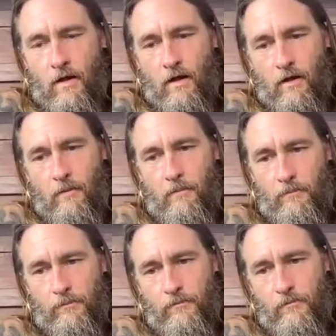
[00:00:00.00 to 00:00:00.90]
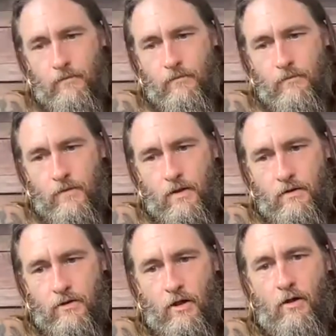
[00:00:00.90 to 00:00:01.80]

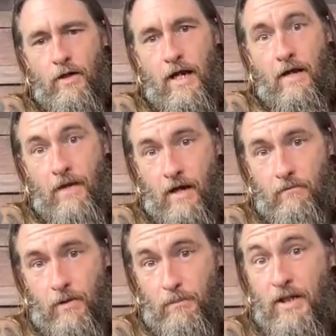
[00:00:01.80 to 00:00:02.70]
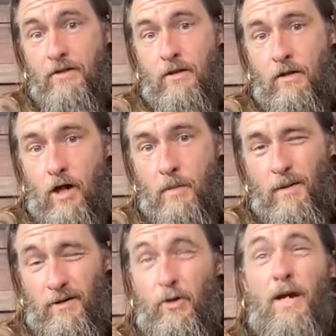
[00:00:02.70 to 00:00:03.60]
So yeah, that the pizza at the
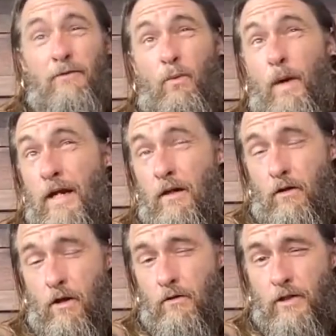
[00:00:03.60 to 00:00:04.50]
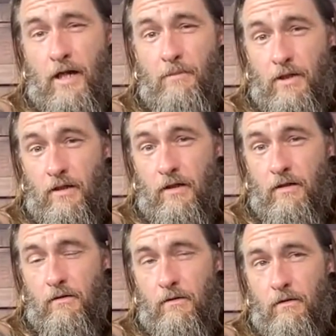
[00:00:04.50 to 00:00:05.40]
Harbor, you have to wait a long time to get
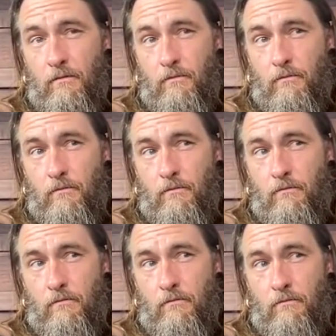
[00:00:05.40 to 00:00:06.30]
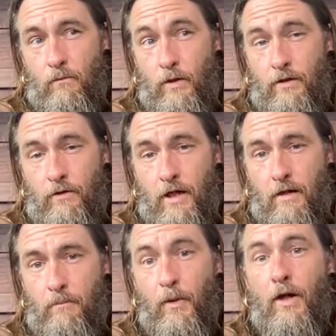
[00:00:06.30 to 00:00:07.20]
it when you're
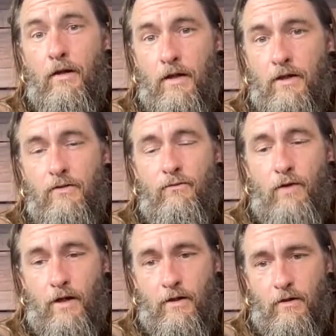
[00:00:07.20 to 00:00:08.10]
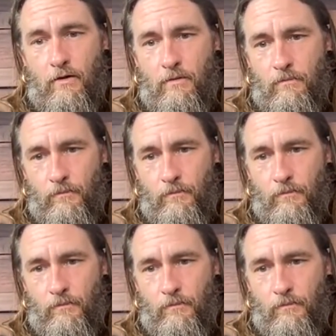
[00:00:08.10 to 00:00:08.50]
there, but it is very good.